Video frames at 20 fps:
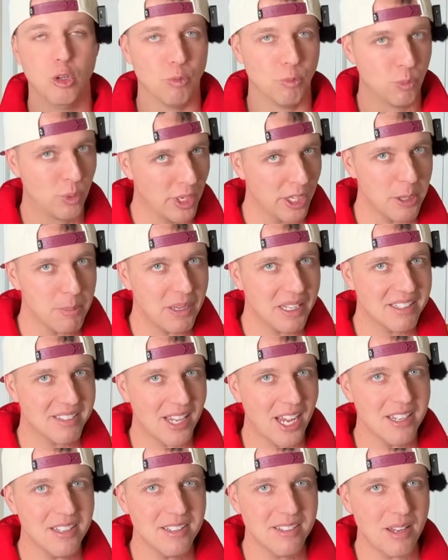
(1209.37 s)
Really big
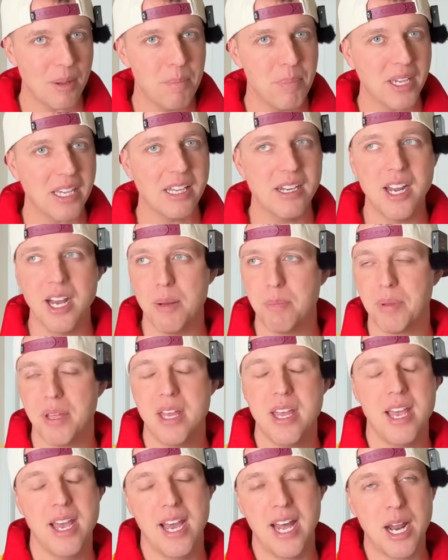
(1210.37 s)
sizes, I'm picking up.
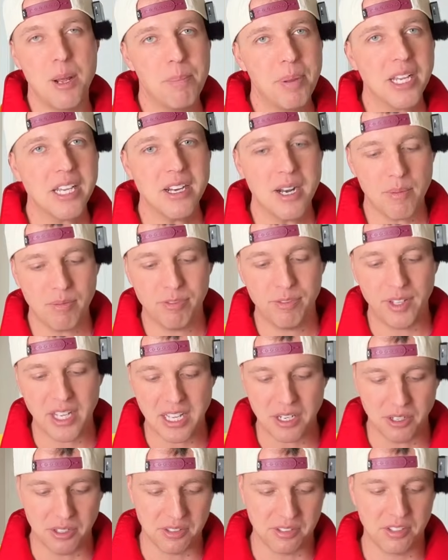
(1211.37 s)
And I'm picking up
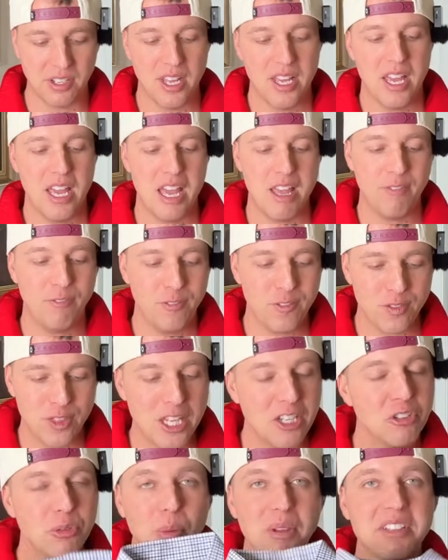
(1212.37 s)
flannels. If
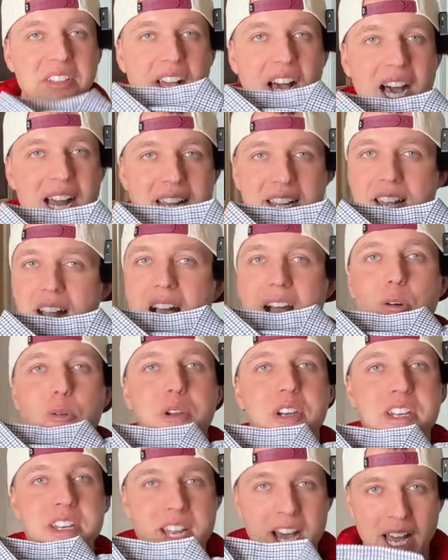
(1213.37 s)
this was cotton, I
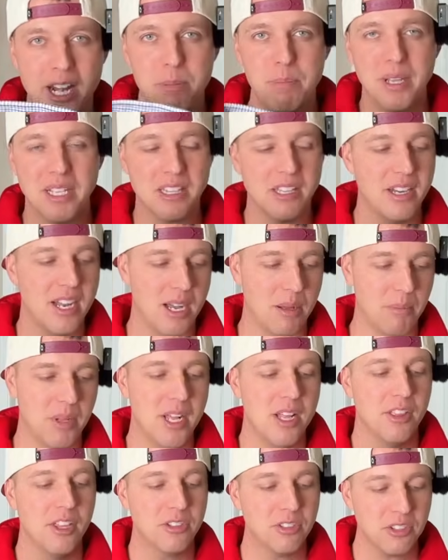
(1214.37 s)
would not have picked it up.
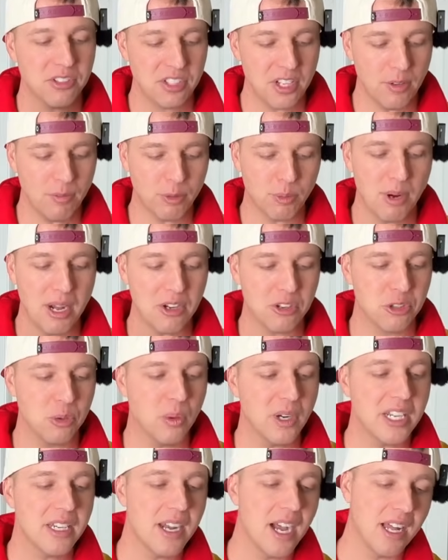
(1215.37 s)
This will sell for around
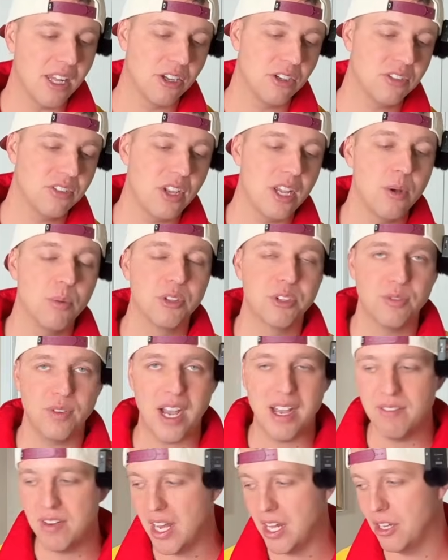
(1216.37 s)
$20. It was
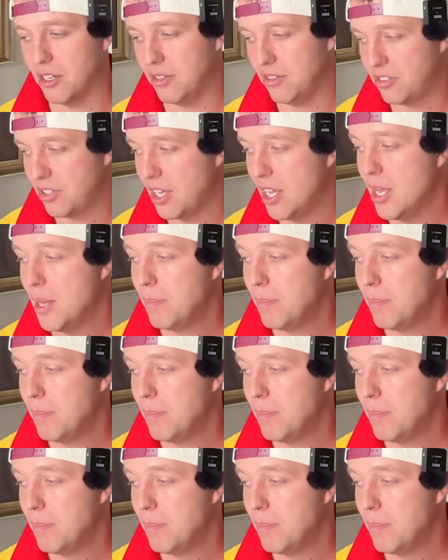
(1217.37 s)
$5.